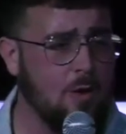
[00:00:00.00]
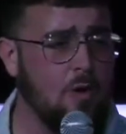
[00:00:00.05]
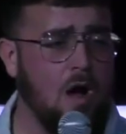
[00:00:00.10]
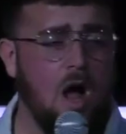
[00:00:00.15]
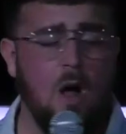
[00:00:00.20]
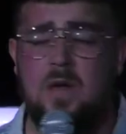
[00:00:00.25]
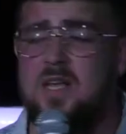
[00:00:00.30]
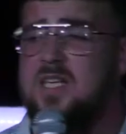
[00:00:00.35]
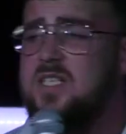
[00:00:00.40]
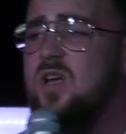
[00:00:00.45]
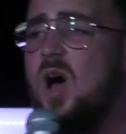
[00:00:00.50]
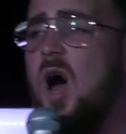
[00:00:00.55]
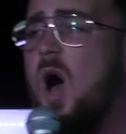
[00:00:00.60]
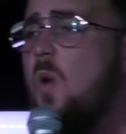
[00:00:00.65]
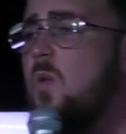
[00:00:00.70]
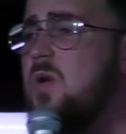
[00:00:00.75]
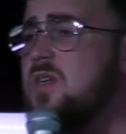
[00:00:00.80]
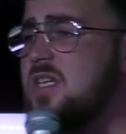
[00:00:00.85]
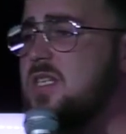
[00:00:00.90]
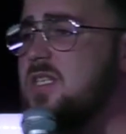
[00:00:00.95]
All we saw
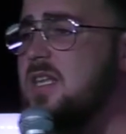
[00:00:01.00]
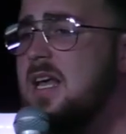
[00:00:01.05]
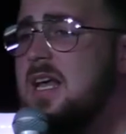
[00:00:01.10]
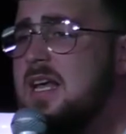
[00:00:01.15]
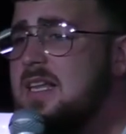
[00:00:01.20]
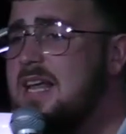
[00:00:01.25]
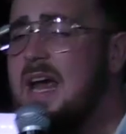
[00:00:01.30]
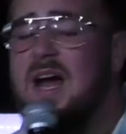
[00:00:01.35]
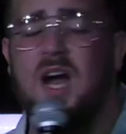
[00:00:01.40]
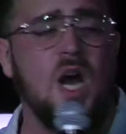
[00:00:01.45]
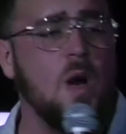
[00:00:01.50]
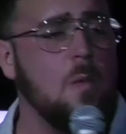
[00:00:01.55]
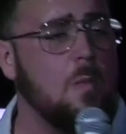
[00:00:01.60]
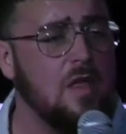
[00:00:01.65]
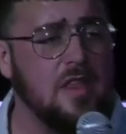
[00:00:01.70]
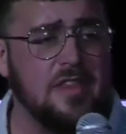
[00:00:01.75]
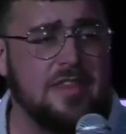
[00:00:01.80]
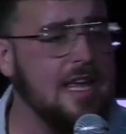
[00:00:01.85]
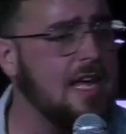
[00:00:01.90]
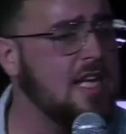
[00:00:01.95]
was just
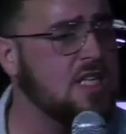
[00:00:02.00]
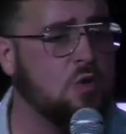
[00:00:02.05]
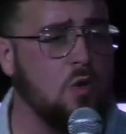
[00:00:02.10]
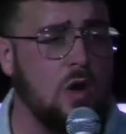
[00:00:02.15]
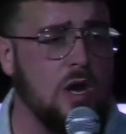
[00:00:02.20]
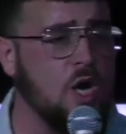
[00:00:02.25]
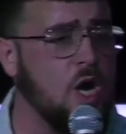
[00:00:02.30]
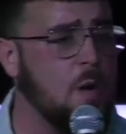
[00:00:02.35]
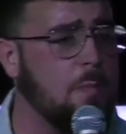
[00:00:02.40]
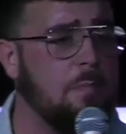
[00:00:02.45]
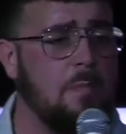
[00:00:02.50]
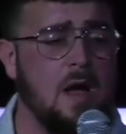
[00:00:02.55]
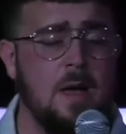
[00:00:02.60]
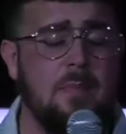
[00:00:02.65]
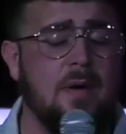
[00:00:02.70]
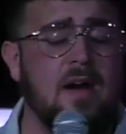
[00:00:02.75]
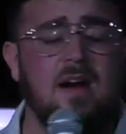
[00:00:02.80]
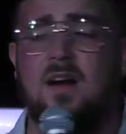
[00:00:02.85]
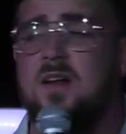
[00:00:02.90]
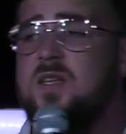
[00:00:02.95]
terrible things growing up. My
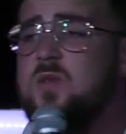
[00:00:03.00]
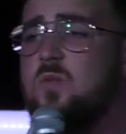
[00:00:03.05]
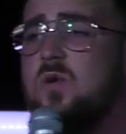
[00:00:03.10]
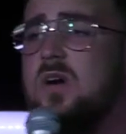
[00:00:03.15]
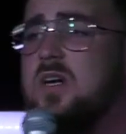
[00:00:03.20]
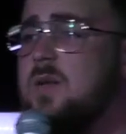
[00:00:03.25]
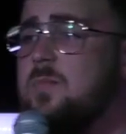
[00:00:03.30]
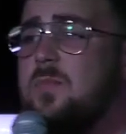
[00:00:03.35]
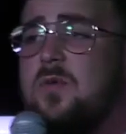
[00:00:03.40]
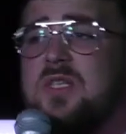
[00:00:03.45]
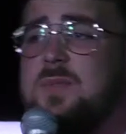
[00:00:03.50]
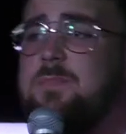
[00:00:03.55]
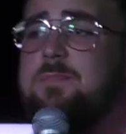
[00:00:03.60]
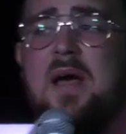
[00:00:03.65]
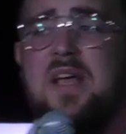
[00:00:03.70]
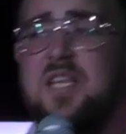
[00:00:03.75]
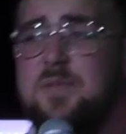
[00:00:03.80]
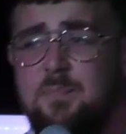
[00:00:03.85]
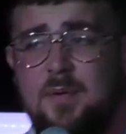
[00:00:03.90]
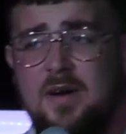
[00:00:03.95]
parents weren't the most
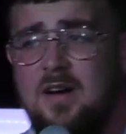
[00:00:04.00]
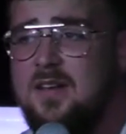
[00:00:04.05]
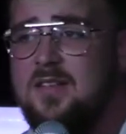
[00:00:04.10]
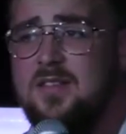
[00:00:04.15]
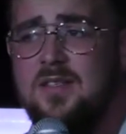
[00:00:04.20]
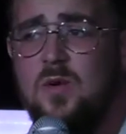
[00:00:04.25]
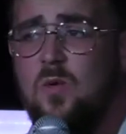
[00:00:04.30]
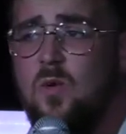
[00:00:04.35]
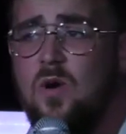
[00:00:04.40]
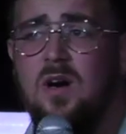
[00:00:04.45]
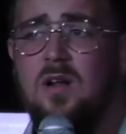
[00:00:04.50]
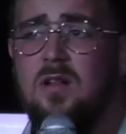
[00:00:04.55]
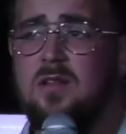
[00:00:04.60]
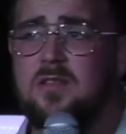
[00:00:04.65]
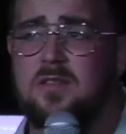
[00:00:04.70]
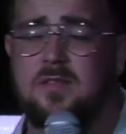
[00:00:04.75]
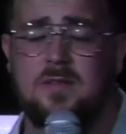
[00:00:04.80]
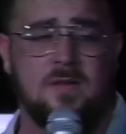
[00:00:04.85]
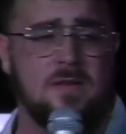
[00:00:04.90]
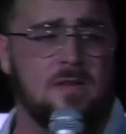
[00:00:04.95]
best parents in the world.